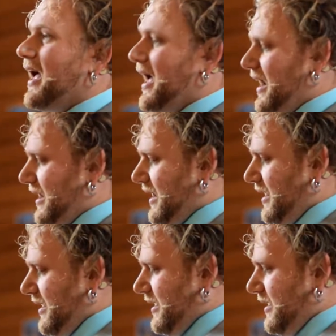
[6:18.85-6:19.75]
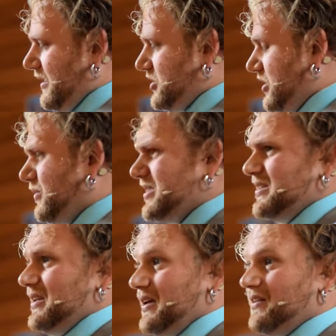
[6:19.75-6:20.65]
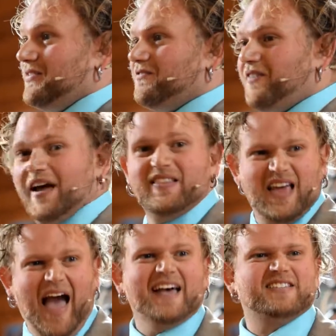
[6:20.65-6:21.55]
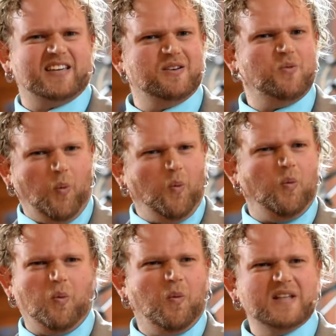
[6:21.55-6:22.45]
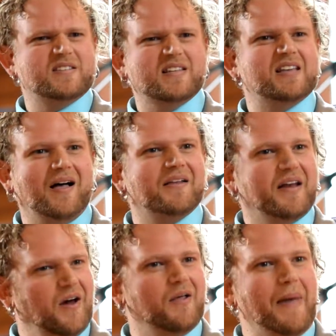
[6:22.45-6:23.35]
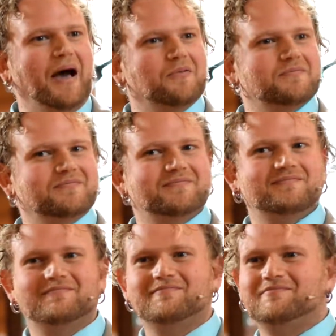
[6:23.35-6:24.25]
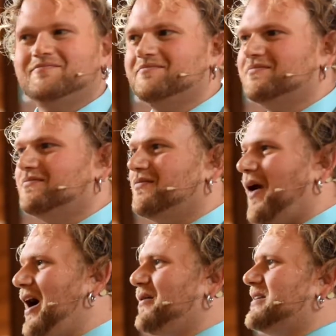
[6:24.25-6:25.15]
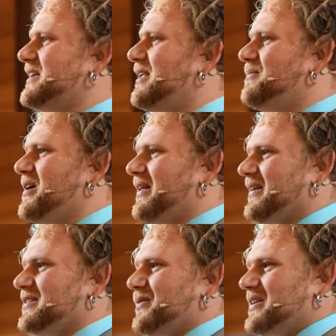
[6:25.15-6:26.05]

And she was finally asking, what's this holiday all about? Why are we celebrating this?